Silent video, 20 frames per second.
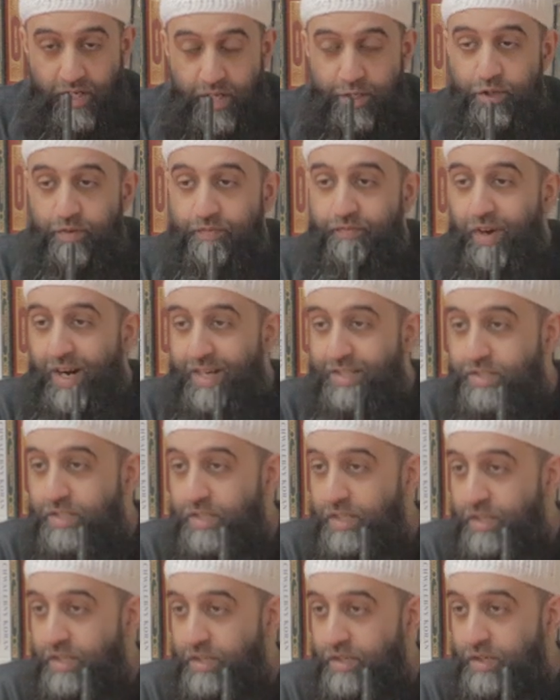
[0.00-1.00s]
And you're
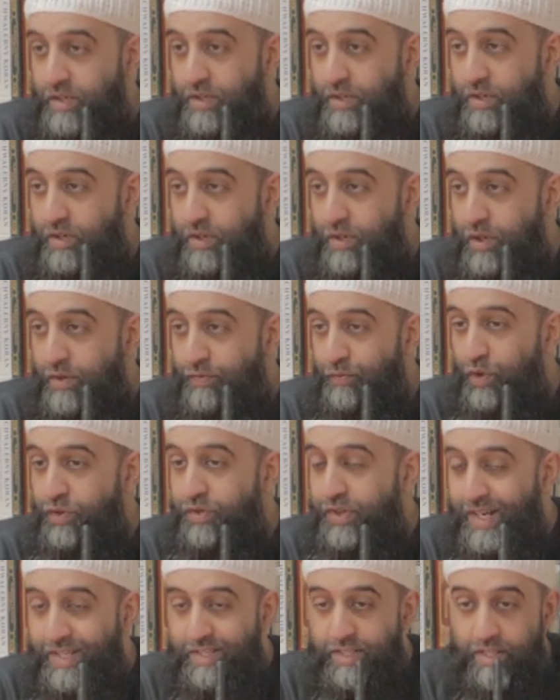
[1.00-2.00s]
fasting for
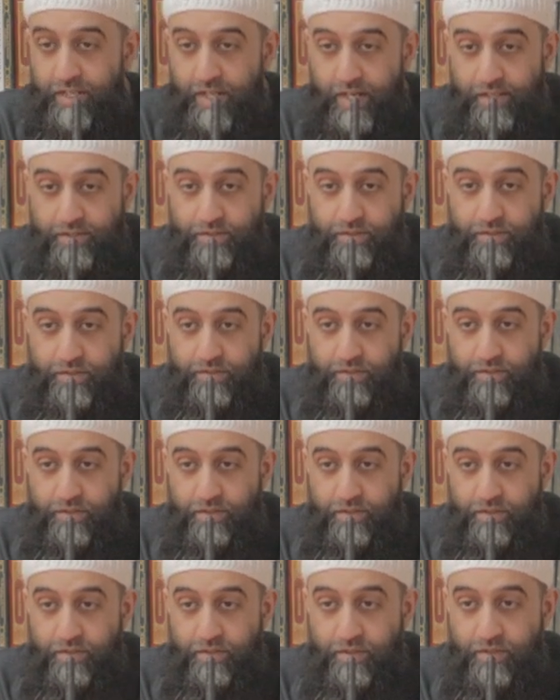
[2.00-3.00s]
30 days.
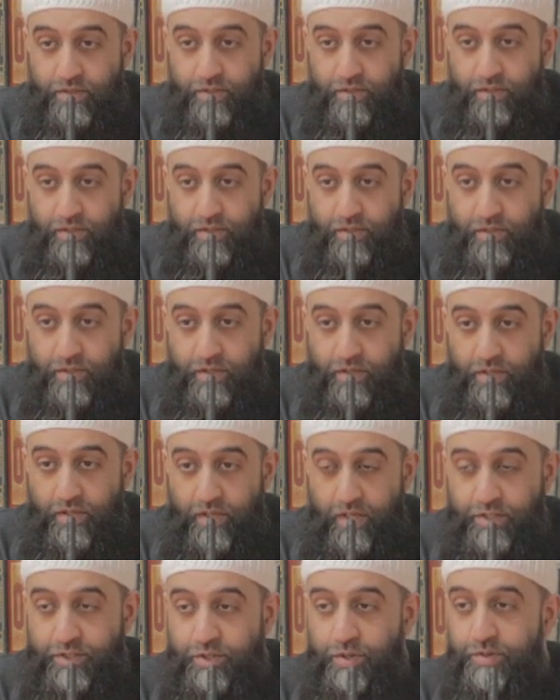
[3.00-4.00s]

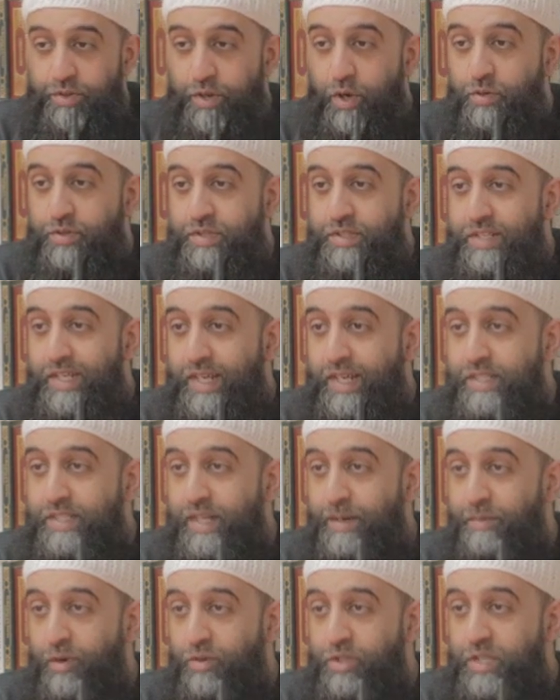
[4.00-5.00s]
And so those
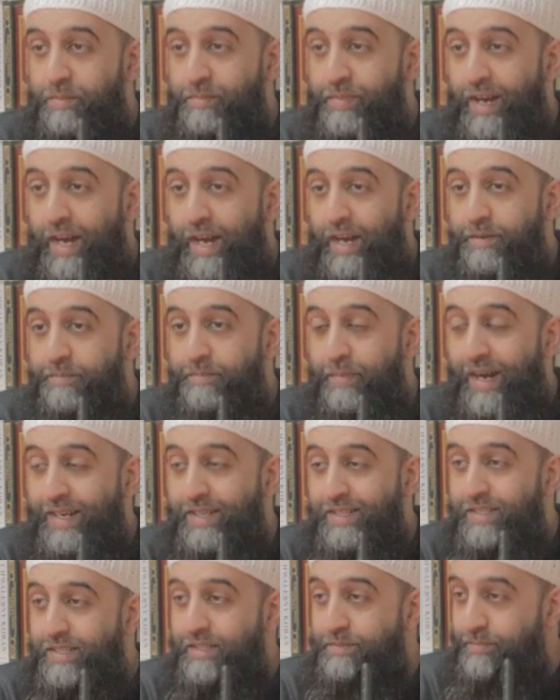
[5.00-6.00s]
deeds are multiplied
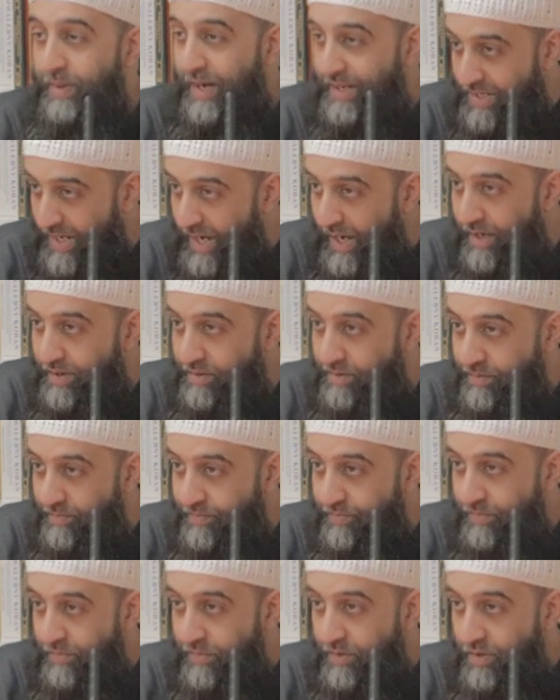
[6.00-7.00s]
by, by 10.
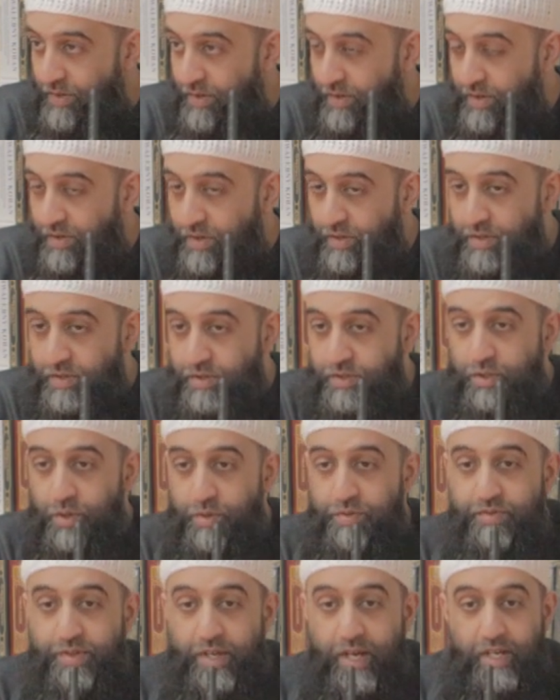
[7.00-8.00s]

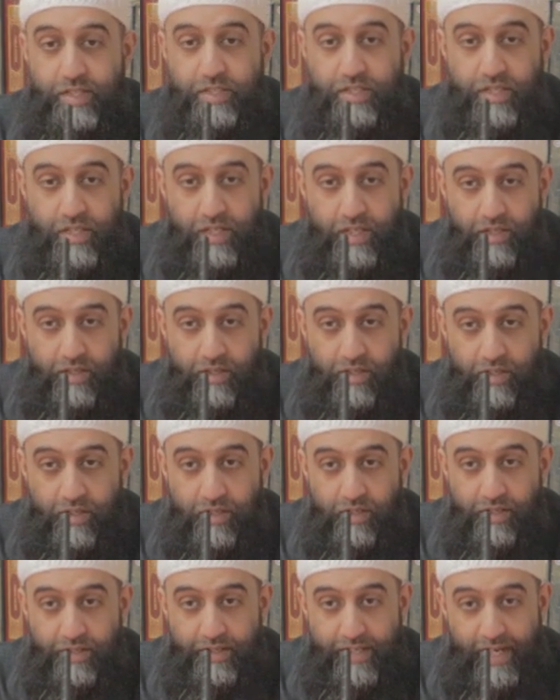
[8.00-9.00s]
So 30
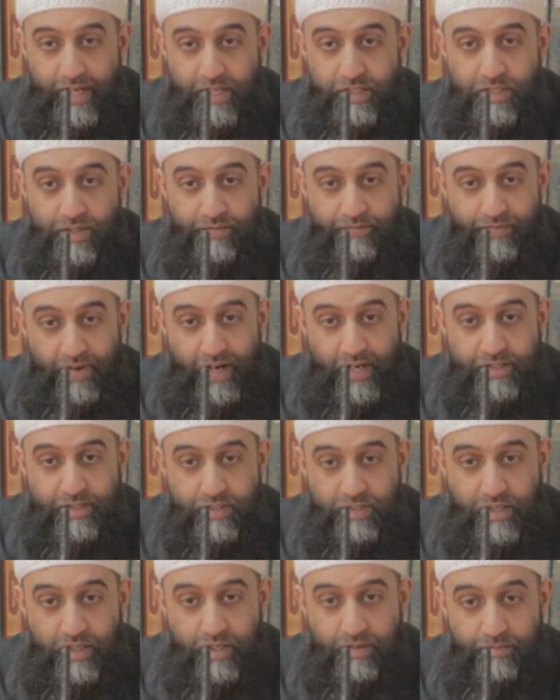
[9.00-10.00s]
days of
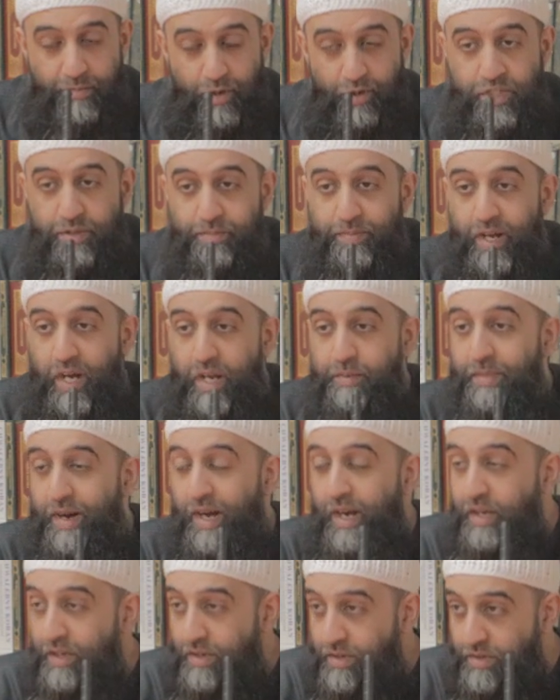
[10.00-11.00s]
fasting multiplied
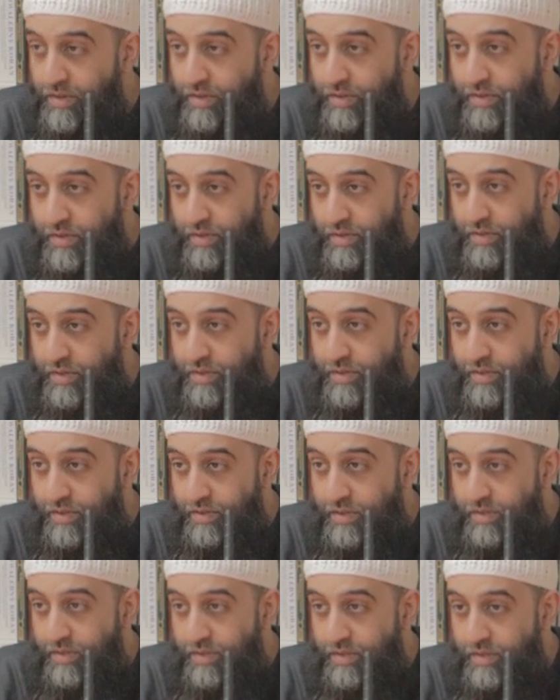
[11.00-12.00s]
by
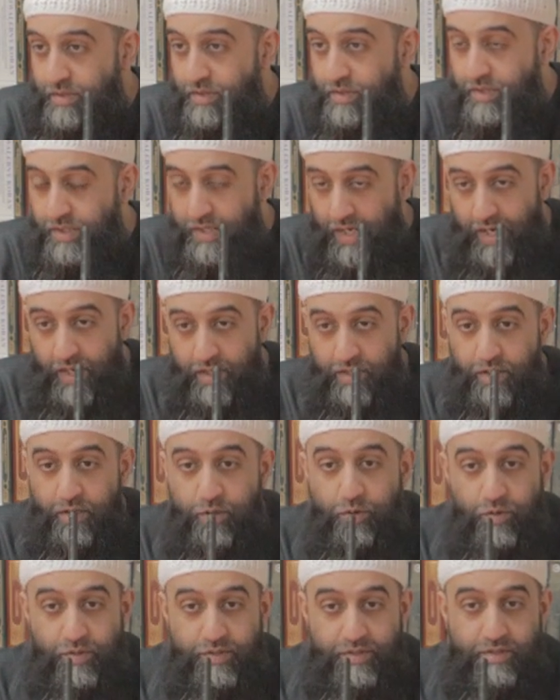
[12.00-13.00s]
10
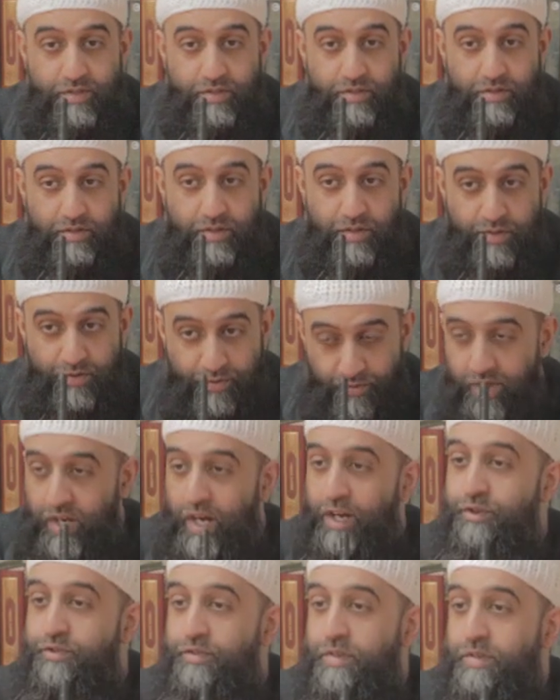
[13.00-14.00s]
equals
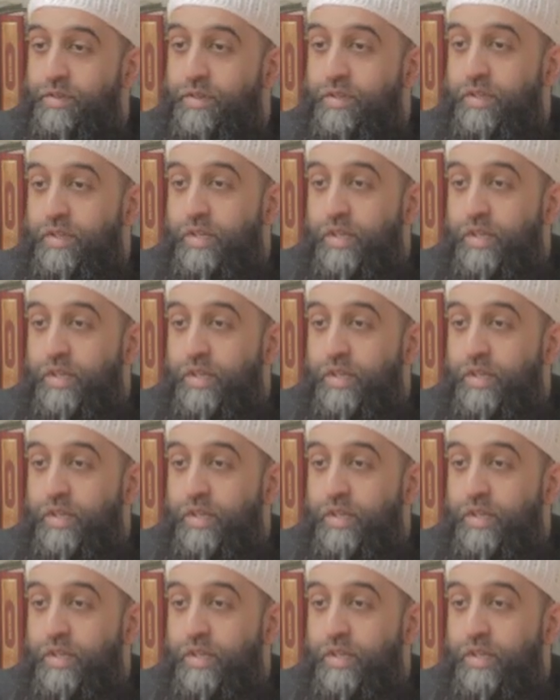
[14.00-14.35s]
300.